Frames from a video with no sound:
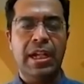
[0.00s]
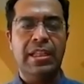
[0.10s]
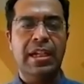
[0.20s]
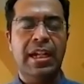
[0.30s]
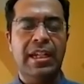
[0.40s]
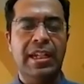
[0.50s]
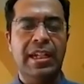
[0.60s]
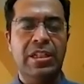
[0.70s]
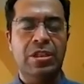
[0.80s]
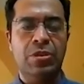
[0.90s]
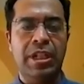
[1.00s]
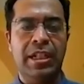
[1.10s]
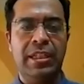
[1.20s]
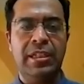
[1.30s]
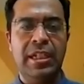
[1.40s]
And the idea is to
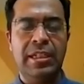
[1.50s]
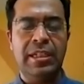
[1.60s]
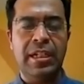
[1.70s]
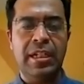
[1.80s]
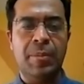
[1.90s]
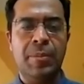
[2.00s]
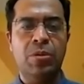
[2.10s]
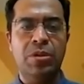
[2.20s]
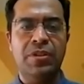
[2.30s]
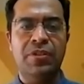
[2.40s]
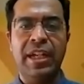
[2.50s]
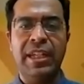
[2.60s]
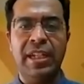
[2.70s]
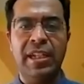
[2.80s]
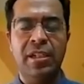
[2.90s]
take the data about the
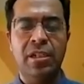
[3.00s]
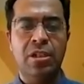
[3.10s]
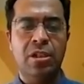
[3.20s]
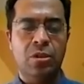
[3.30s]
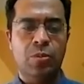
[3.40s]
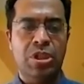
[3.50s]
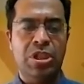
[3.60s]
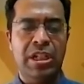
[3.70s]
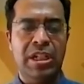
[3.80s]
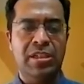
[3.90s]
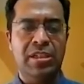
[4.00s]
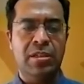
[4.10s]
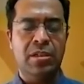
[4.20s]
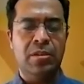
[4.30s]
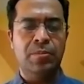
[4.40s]
vehicle, which generates
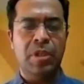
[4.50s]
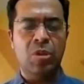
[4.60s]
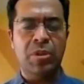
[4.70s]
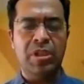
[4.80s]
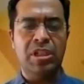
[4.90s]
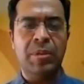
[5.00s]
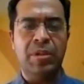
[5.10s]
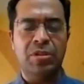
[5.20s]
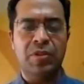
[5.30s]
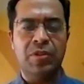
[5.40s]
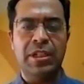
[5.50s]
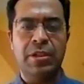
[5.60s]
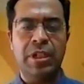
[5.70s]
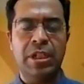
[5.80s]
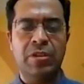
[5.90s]
humongous amounts of data
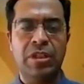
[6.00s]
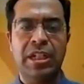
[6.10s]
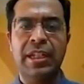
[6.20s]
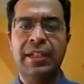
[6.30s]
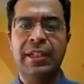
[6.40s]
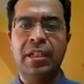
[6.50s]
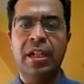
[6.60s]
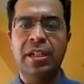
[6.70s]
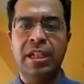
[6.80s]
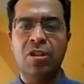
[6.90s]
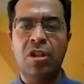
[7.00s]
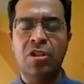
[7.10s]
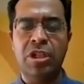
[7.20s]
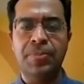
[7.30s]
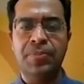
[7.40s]
today using connected car
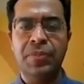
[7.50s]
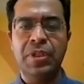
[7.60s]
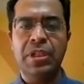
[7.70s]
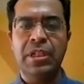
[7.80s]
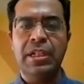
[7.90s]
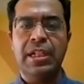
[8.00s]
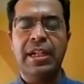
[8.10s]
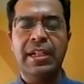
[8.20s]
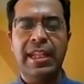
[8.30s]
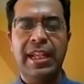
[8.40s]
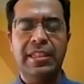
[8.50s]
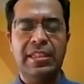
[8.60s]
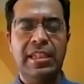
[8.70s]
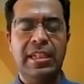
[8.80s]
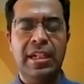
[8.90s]
technology, and take
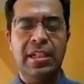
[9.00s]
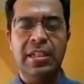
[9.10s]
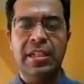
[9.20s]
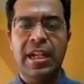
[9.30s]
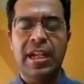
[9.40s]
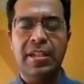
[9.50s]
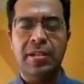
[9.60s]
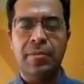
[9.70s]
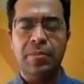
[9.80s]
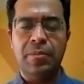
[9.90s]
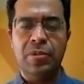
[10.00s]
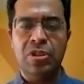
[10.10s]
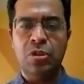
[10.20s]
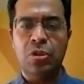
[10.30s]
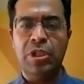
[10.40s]
this data and
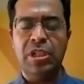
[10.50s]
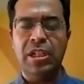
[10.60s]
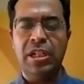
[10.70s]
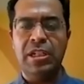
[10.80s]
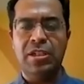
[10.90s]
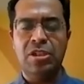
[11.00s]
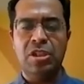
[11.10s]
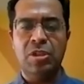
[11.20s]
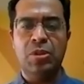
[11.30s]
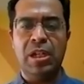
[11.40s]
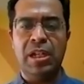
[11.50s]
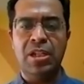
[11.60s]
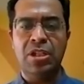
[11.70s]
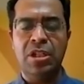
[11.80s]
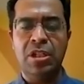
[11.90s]
store it in a distributed
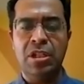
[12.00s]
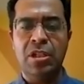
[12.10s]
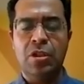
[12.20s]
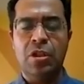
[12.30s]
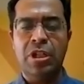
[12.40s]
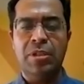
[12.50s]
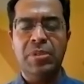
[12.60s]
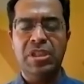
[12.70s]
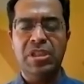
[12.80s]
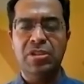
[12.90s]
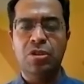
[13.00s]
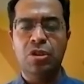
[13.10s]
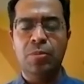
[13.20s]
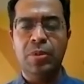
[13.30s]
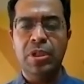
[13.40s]
ledger or in a business
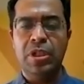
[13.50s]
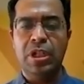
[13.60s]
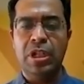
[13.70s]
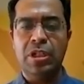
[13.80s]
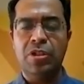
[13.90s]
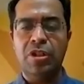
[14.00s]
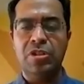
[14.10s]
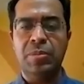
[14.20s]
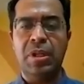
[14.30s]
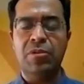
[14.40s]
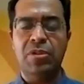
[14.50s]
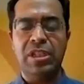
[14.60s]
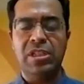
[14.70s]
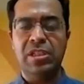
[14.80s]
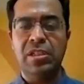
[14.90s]
group across
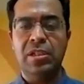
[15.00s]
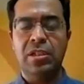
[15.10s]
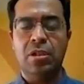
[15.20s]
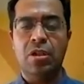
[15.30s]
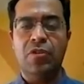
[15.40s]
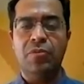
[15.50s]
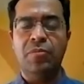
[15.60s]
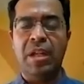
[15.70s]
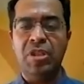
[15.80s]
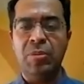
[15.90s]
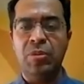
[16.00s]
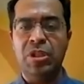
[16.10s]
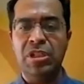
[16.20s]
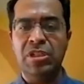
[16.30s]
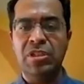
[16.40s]
boundaries of MG
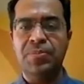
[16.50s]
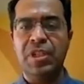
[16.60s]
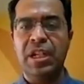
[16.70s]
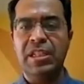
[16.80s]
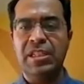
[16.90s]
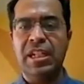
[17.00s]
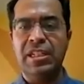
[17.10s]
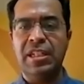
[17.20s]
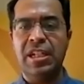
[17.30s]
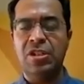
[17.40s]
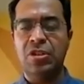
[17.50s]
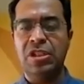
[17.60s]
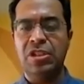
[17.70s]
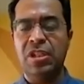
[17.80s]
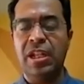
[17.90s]
Motors, ICICI
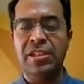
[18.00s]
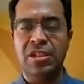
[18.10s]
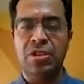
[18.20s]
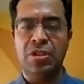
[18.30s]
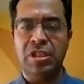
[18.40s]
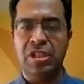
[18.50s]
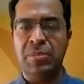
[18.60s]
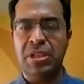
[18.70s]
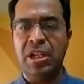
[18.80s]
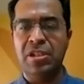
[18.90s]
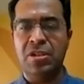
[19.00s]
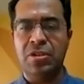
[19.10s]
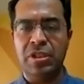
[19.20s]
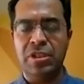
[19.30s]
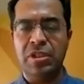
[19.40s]
Insurance, Reliance Insurance, and Bajaj
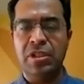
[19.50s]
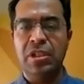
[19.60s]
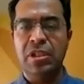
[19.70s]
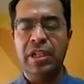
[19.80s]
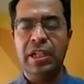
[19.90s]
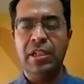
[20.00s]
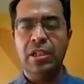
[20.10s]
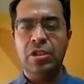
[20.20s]
Insurance, right?